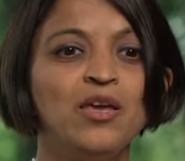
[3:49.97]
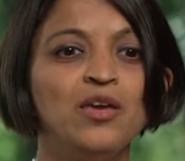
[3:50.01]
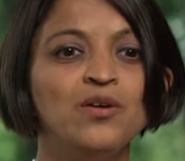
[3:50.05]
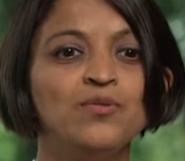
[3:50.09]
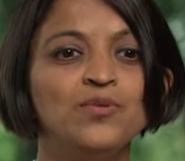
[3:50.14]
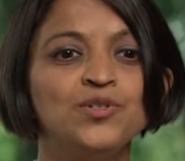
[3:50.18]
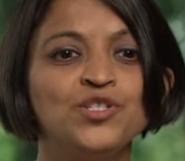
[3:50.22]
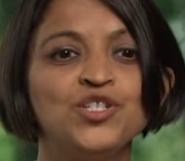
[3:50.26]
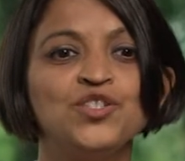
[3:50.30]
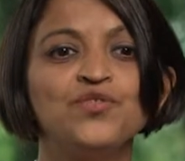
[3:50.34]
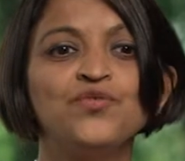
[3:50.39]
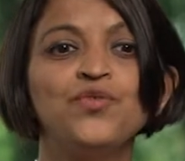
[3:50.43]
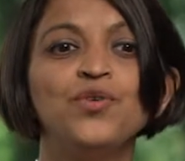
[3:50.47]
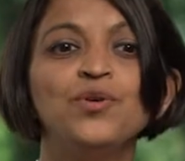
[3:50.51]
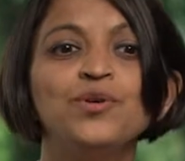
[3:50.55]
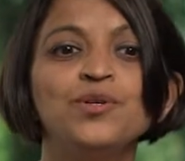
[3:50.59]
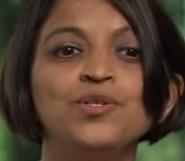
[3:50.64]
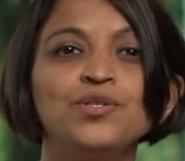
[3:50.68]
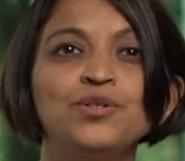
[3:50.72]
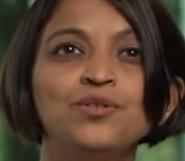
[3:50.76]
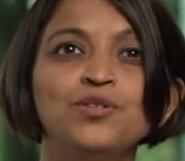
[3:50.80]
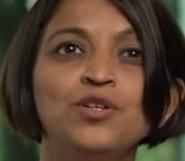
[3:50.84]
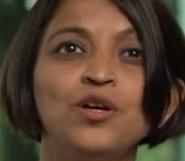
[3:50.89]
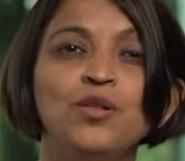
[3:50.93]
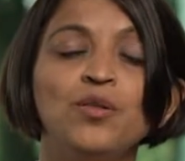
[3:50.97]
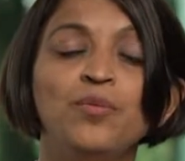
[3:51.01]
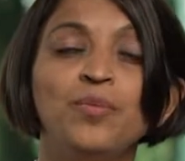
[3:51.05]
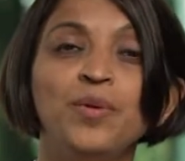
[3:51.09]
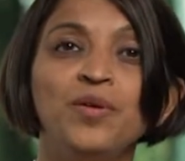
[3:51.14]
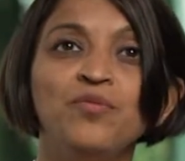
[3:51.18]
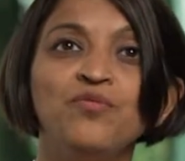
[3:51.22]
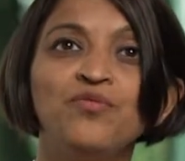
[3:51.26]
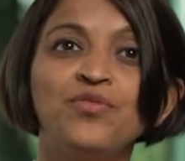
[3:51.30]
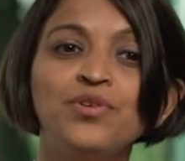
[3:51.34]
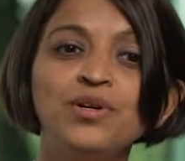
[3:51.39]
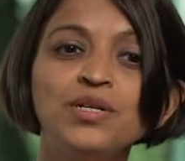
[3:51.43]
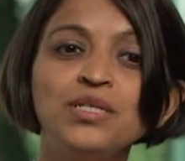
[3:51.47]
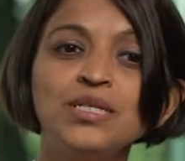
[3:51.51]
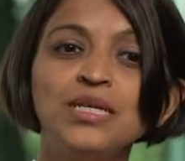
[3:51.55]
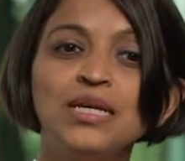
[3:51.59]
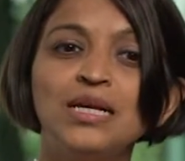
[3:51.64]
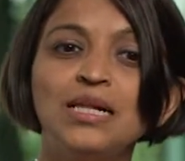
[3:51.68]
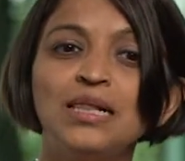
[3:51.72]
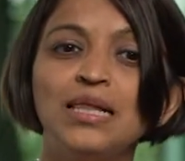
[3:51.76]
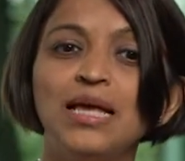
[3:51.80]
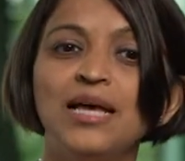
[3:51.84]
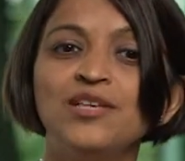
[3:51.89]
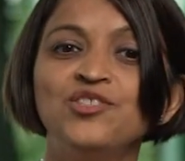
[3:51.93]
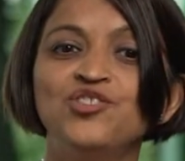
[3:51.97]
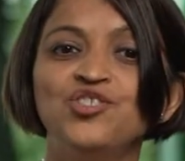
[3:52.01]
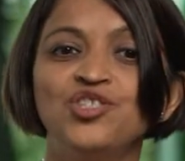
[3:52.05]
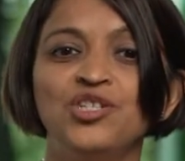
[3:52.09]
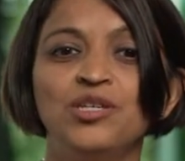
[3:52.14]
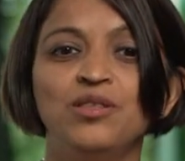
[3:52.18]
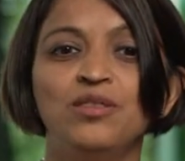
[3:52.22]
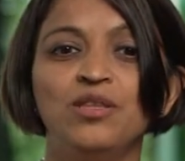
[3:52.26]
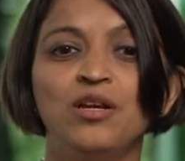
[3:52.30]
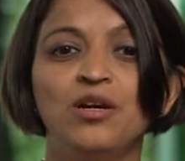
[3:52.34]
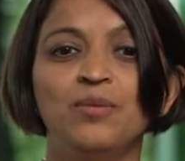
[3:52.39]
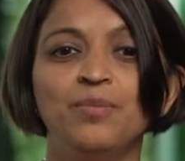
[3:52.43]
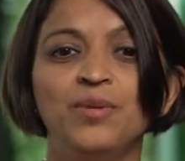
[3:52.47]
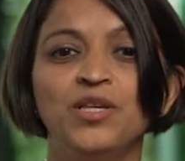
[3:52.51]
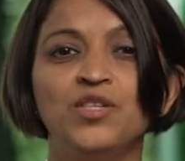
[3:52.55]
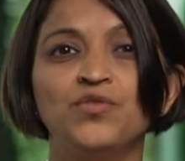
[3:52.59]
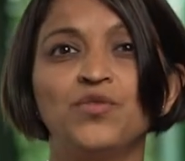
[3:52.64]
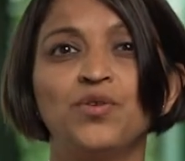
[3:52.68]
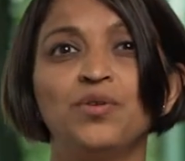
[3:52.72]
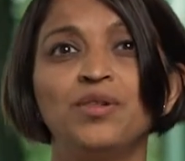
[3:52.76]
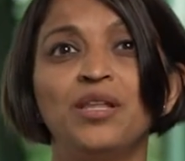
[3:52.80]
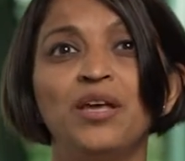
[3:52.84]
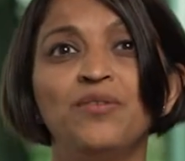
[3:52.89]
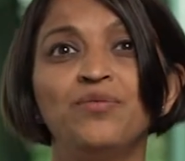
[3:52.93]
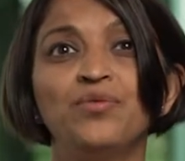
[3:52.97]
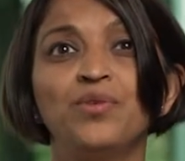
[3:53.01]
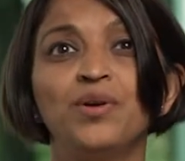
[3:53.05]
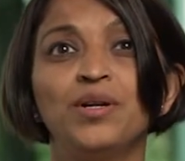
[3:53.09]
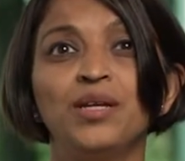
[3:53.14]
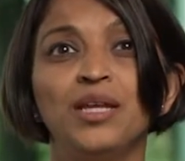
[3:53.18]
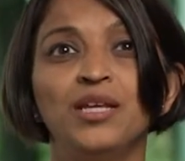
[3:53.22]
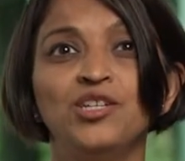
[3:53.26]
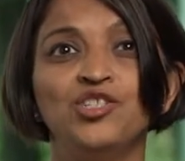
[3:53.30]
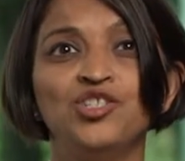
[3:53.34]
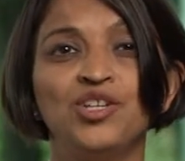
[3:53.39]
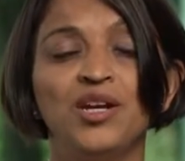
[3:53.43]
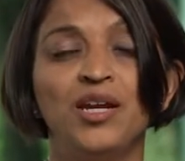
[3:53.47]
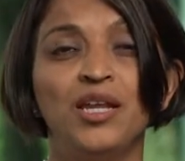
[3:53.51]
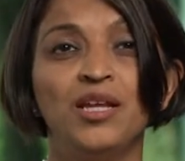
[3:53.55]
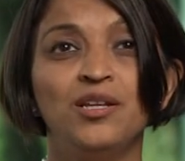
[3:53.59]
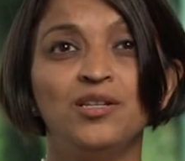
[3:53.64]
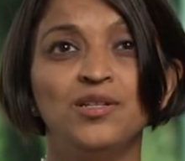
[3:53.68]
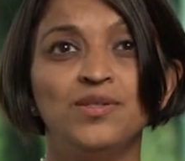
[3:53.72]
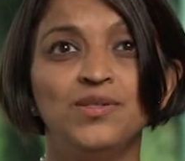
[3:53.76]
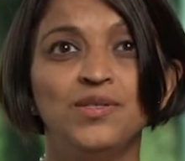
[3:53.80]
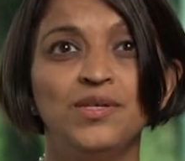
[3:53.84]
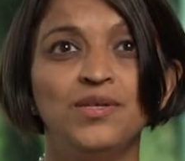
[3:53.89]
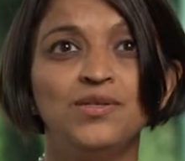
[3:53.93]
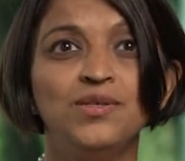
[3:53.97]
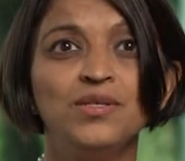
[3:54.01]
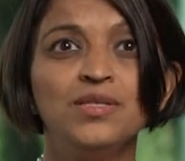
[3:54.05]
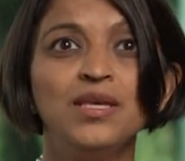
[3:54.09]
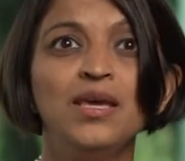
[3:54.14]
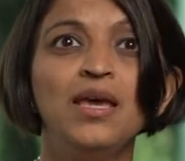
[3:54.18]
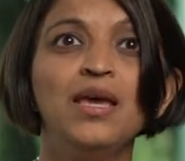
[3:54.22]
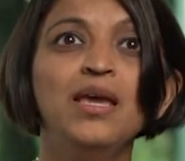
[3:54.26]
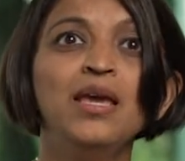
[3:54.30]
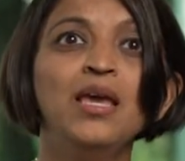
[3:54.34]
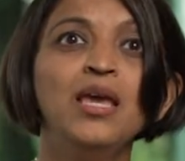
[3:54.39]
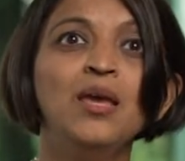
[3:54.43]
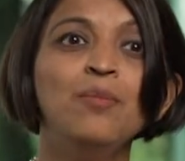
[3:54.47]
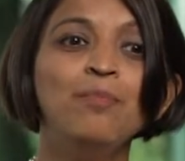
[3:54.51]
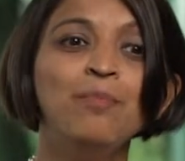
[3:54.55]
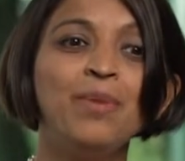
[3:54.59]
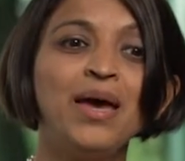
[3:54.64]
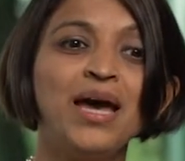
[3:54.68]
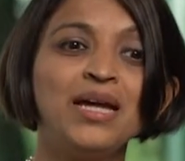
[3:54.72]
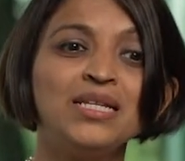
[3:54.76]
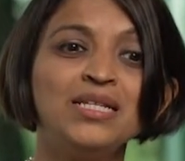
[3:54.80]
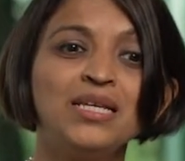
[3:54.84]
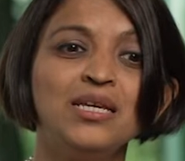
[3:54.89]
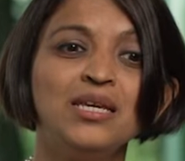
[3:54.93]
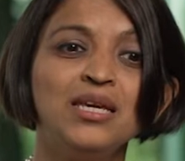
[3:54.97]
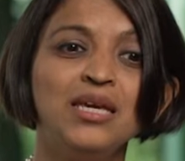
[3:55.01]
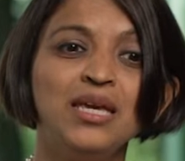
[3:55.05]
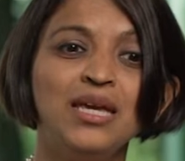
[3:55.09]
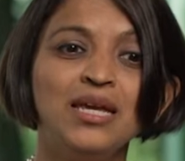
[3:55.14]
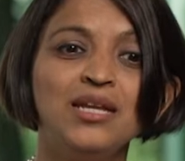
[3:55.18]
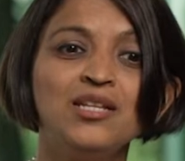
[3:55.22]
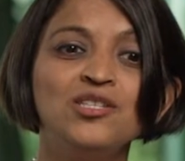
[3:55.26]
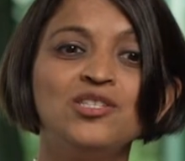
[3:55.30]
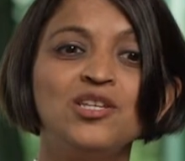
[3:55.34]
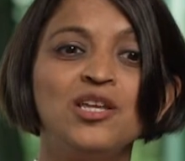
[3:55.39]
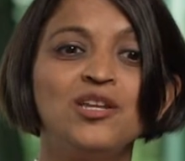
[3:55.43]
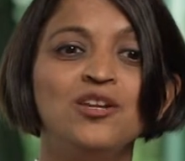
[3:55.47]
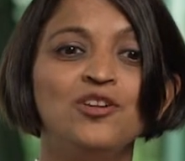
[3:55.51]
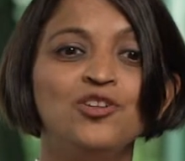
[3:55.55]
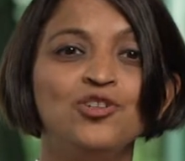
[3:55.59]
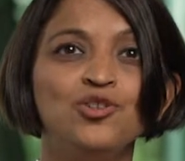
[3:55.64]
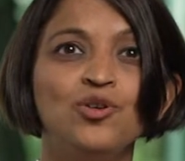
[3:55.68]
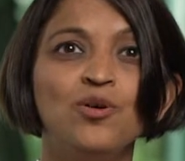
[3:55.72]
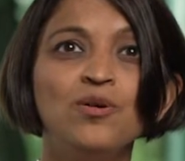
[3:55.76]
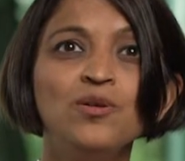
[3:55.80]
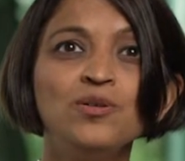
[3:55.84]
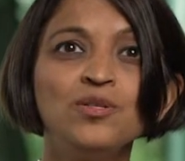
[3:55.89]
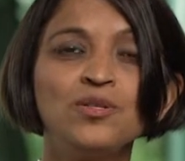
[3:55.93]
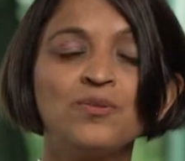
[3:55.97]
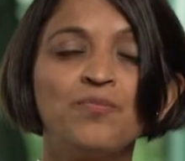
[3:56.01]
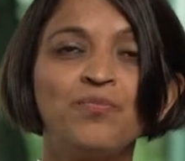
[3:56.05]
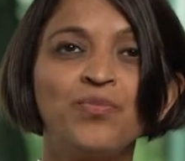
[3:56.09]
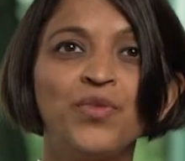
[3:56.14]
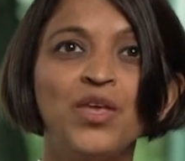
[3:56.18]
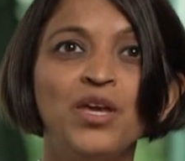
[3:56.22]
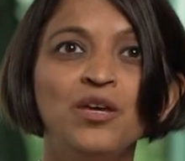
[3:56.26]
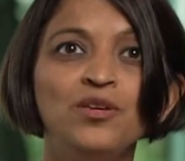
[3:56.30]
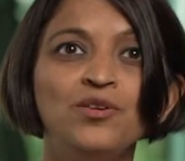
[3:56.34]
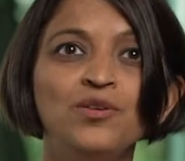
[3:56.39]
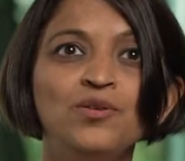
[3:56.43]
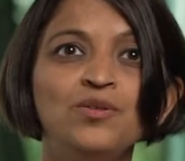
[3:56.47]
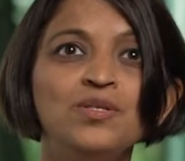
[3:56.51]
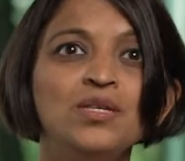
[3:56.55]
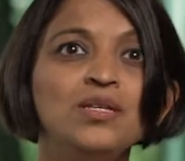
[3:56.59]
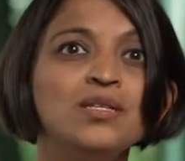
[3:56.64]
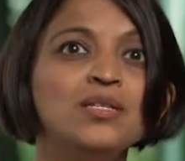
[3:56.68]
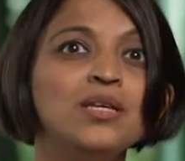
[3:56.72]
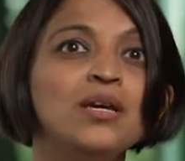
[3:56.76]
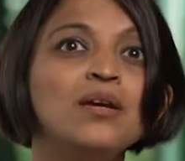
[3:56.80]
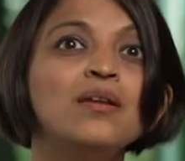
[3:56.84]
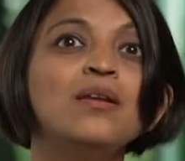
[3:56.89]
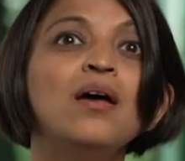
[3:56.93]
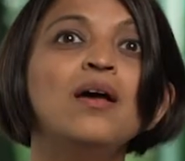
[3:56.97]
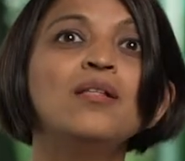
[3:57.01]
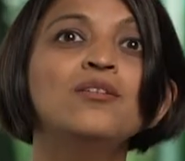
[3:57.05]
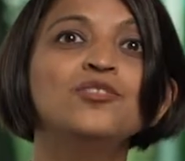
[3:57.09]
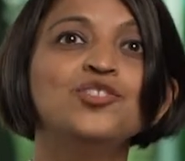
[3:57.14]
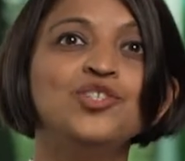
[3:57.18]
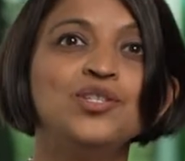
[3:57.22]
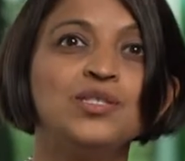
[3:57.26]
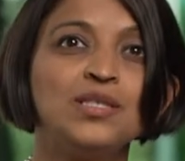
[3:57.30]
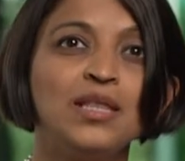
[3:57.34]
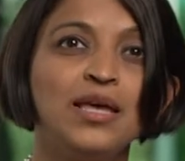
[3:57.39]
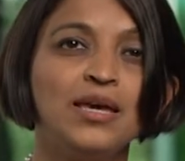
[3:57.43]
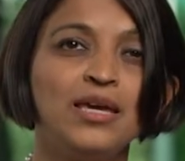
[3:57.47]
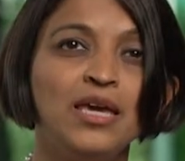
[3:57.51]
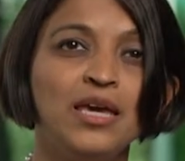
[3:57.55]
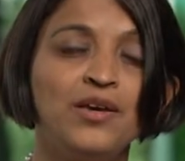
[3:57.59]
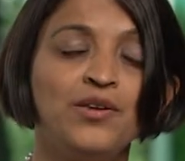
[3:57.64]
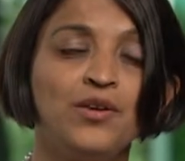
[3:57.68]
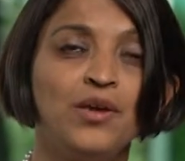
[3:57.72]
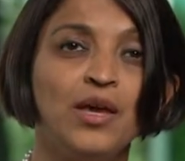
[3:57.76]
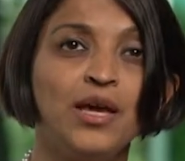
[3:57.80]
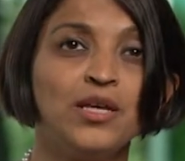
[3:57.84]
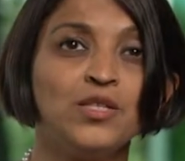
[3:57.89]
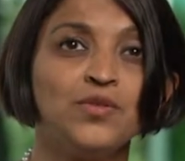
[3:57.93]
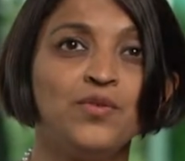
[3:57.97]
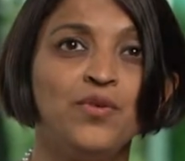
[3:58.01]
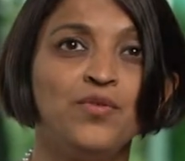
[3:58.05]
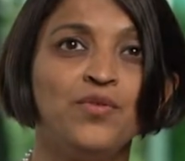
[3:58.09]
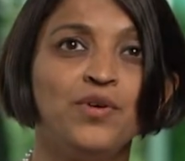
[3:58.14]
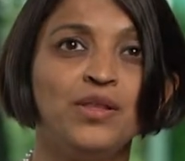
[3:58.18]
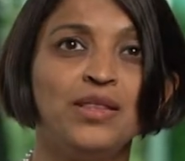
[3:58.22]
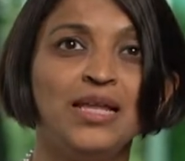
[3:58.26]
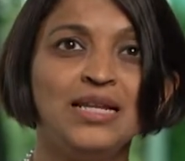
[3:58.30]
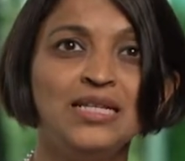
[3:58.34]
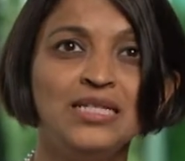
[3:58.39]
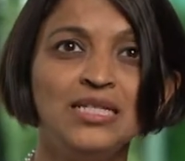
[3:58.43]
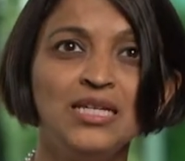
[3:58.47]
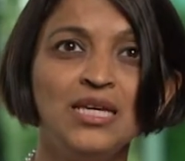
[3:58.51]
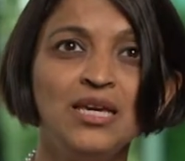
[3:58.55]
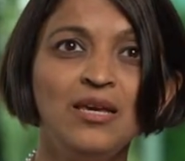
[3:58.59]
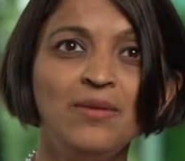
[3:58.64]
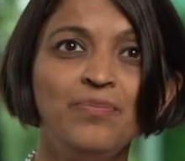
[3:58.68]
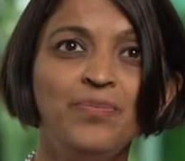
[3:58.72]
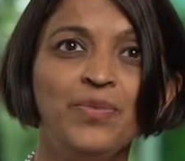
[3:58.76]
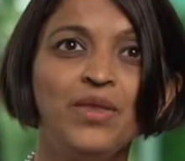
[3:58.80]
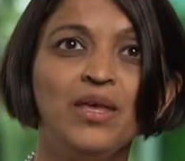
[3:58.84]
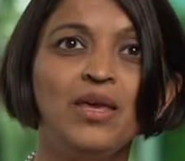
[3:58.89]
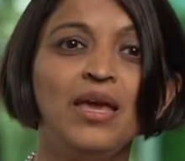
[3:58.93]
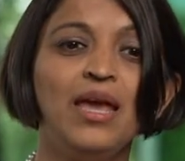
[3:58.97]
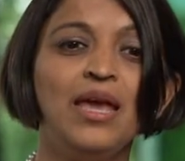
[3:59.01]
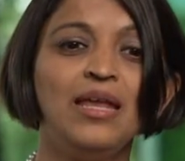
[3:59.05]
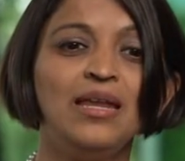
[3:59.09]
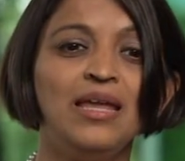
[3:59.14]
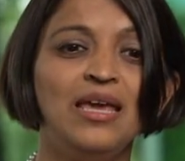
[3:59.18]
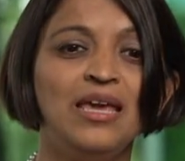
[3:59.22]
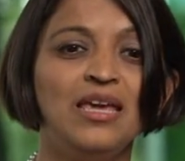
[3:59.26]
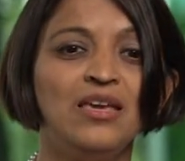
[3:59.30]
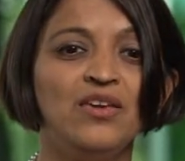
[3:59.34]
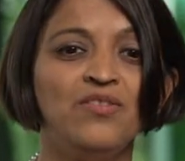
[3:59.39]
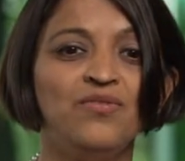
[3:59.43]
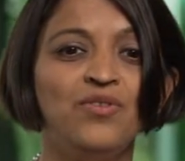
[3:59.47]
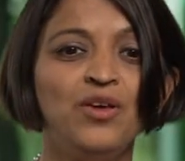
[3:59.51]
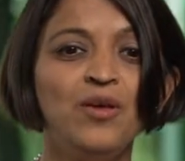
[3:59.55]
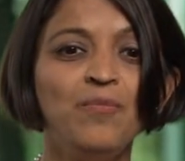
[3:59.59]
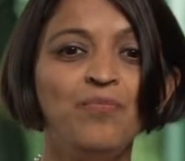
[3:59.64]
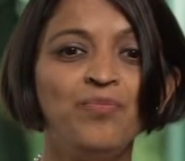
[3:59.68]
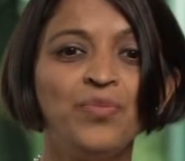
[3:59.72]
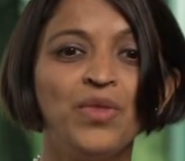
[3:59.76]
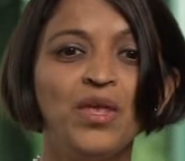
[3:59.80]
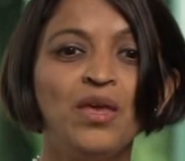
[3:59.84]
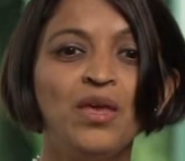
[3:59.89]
which is focused on developing first in class gene therapies for life threatening genetic diseases impacting kids and adults using technologies like ex vivo lenti and AAV,